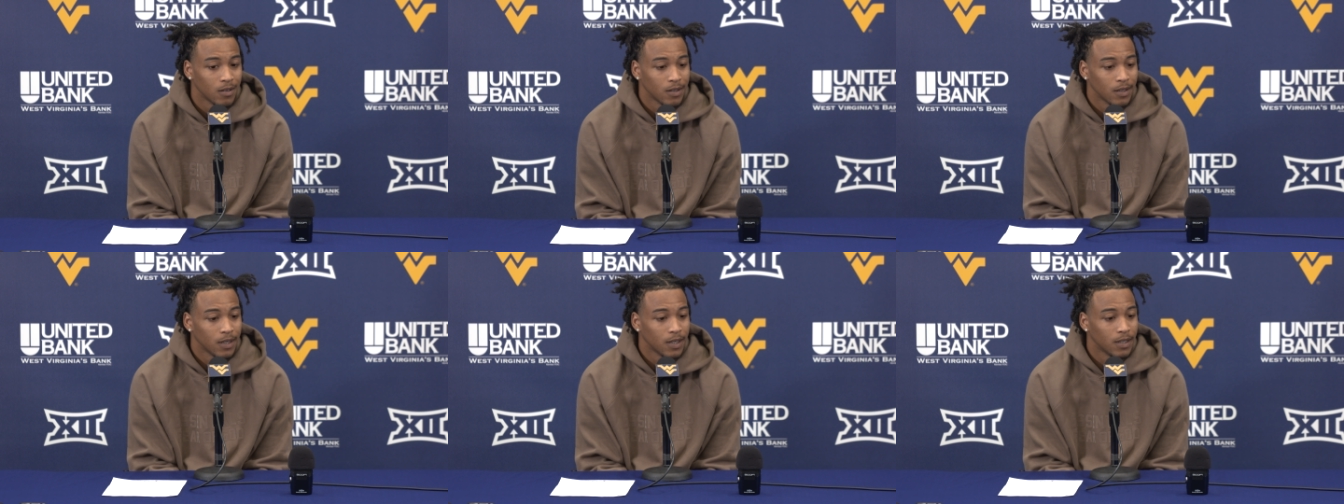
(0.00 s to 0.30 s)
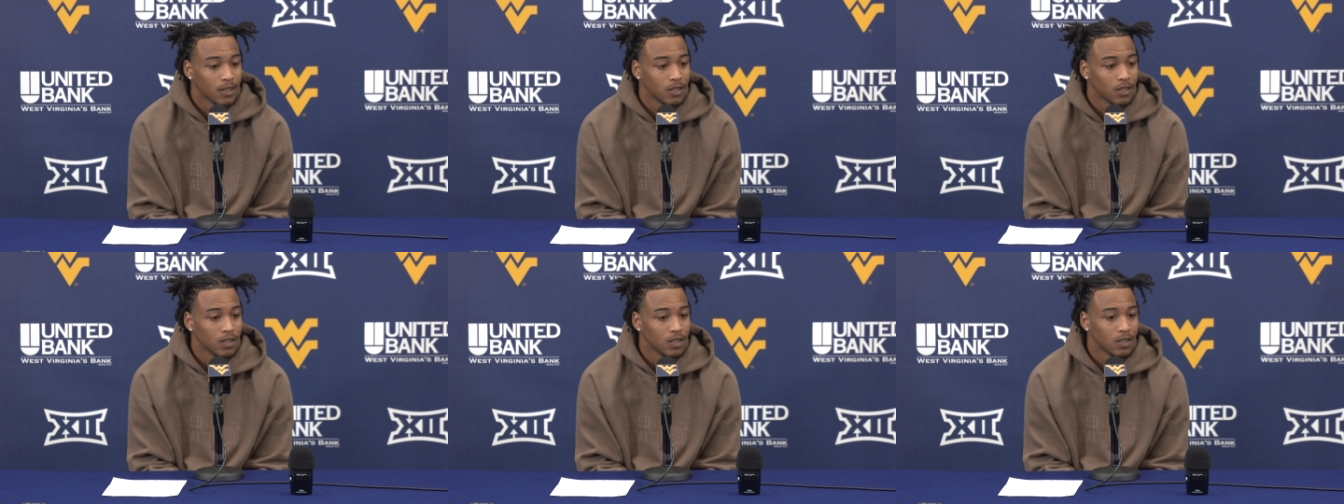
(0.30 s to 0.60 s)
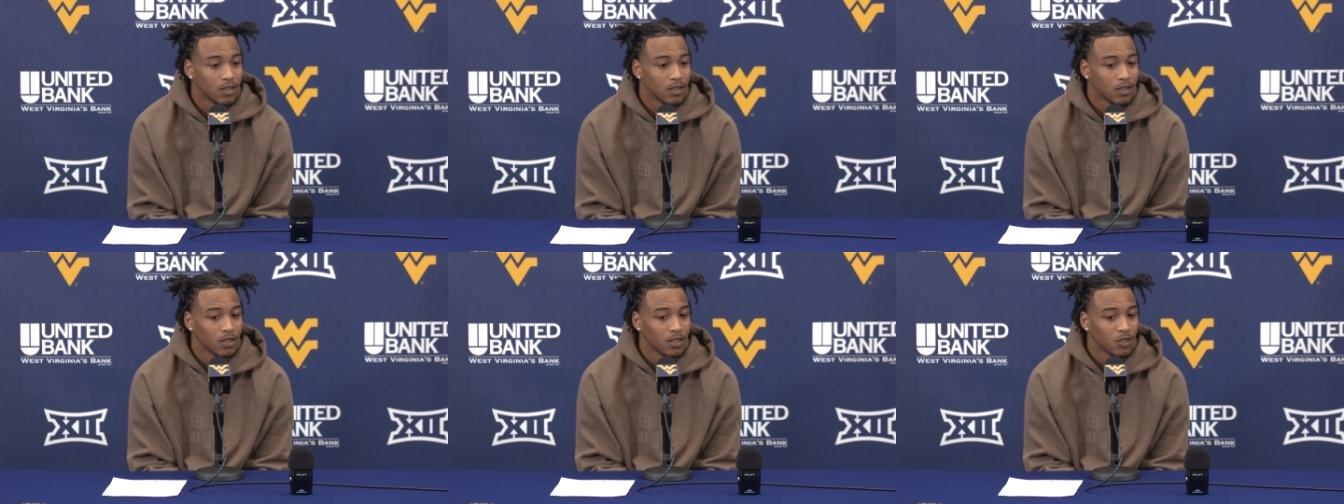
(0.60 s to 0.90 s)
and,
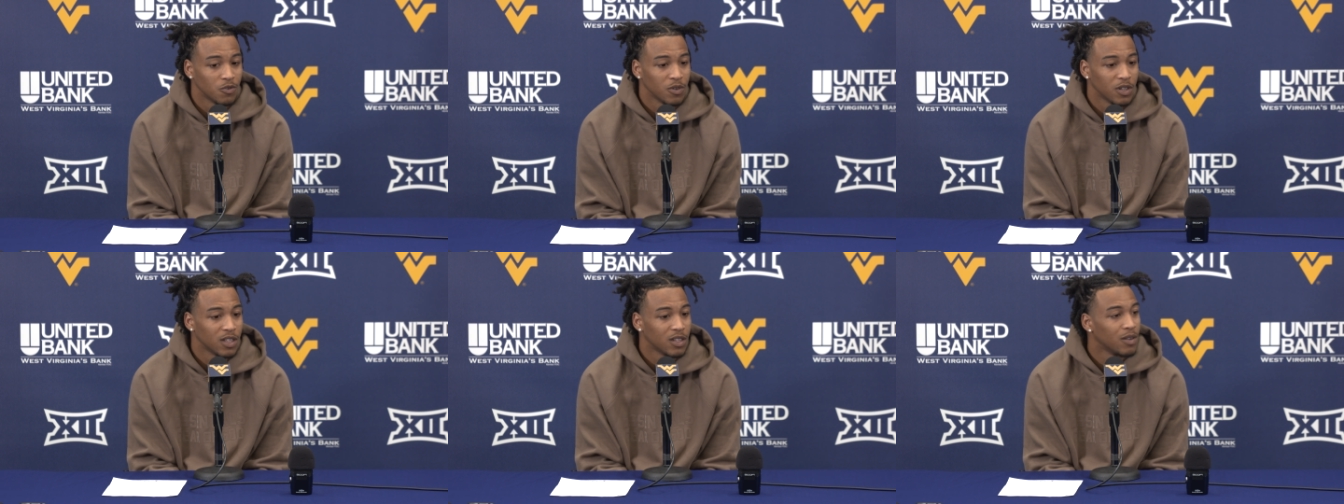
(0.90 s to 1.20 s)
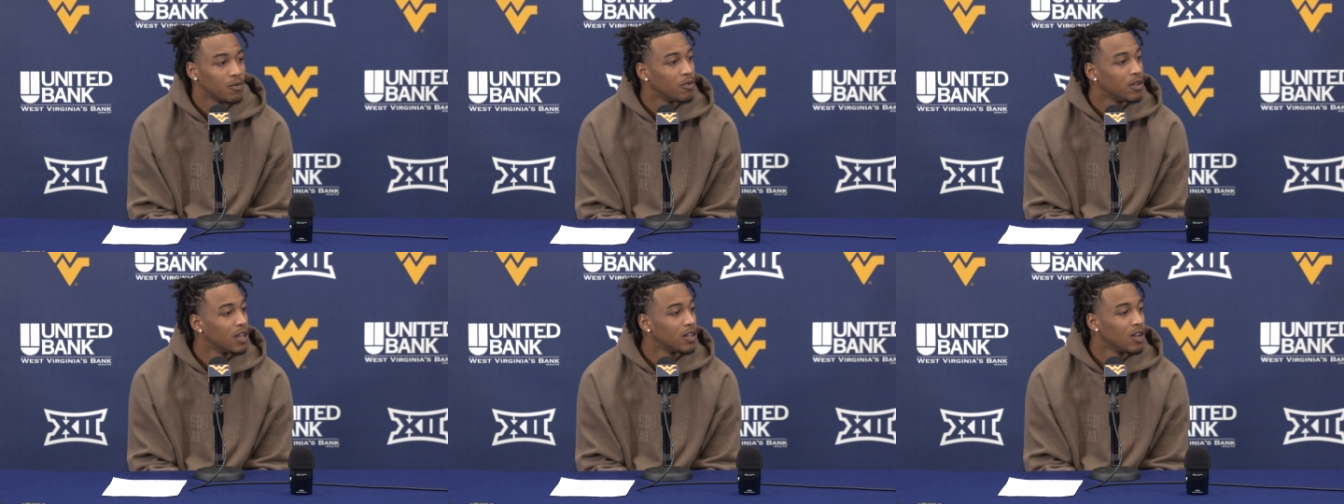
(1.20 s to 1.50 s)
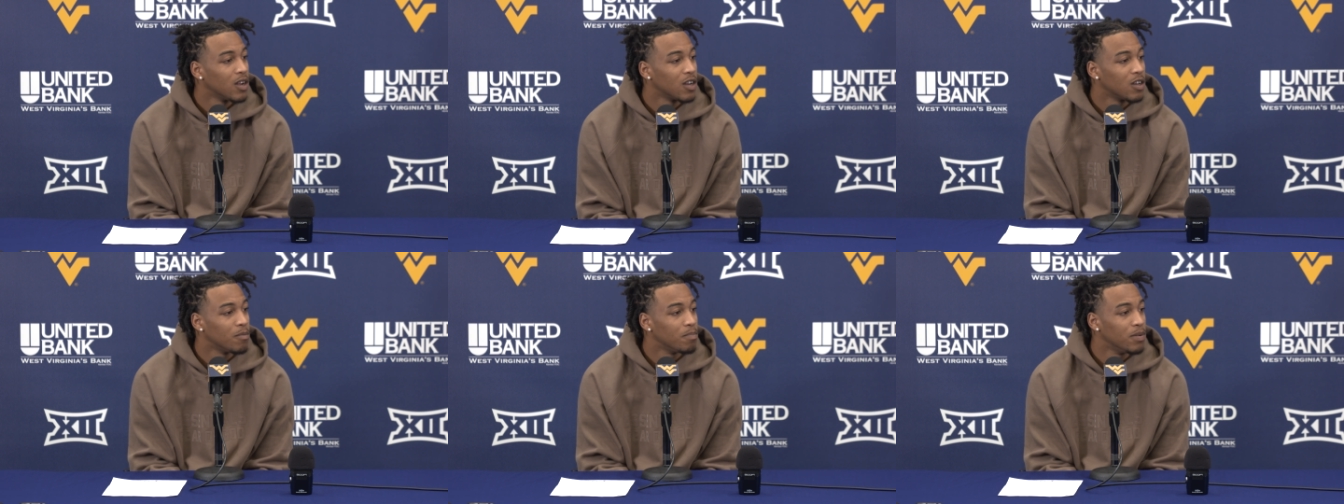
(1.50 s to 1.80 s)
and just went out
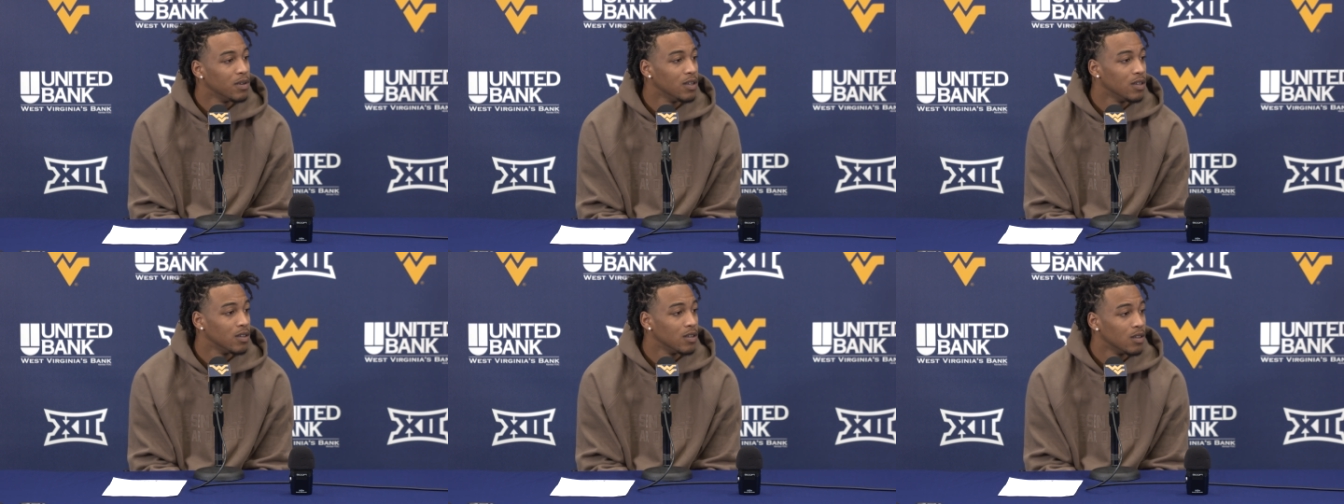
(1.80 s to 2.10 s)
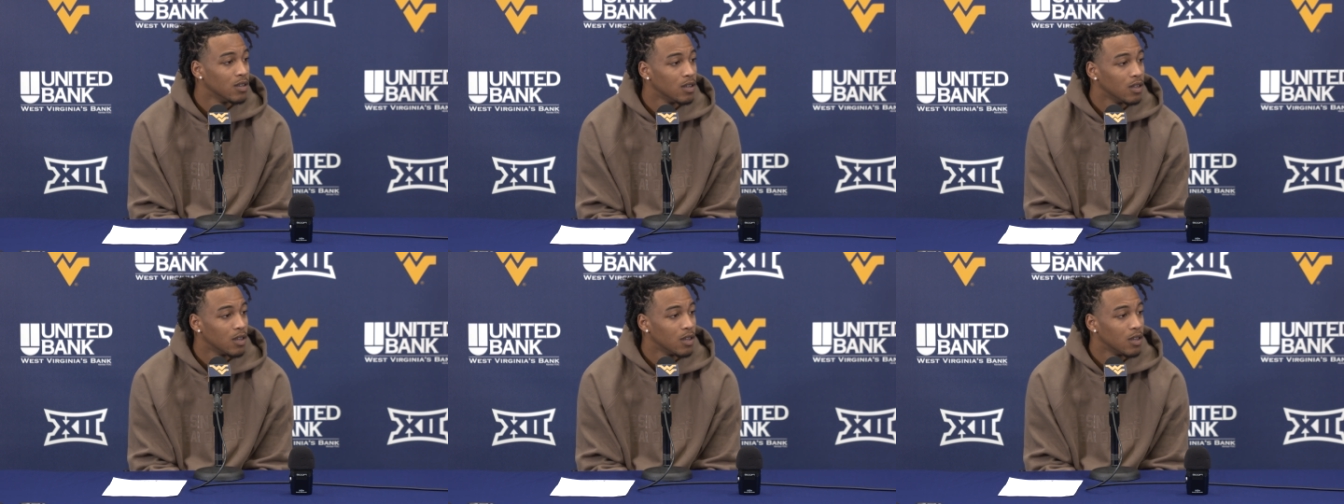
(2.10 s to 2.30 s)
there and compete.